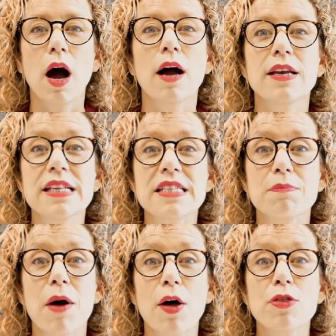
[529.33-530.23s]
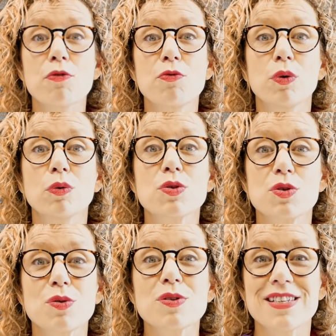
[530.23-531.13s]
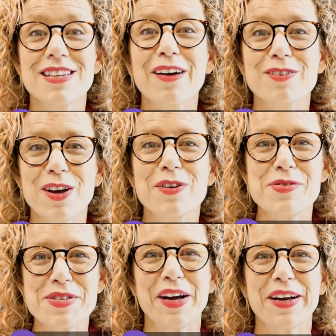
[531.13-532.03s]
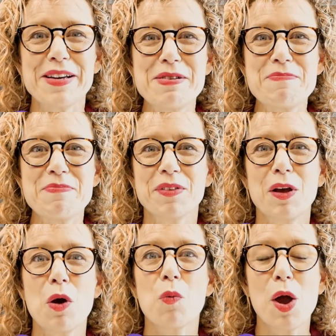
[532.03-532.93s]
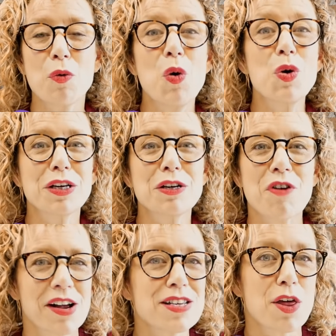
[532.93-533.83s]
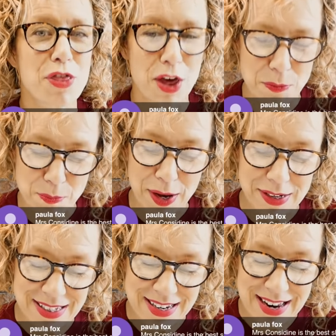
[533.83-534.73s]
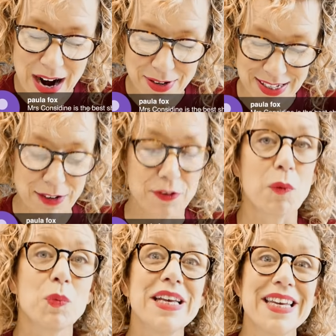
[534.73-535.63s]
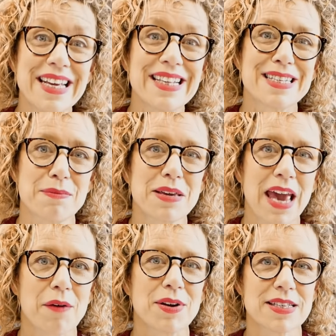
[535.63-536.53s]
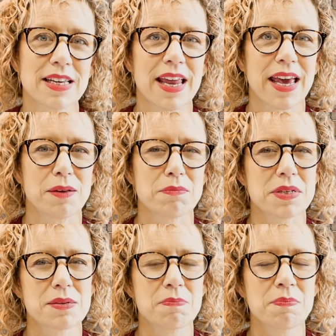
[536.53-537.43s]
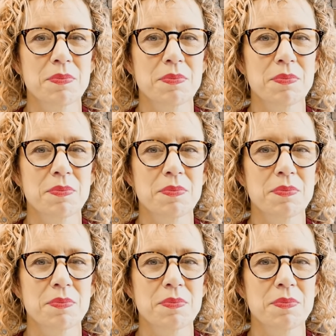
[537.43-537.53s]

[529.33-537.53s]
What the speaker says: I need some other rules sorted out, don't I? We are all going to write a third person narrative, and we need some character names.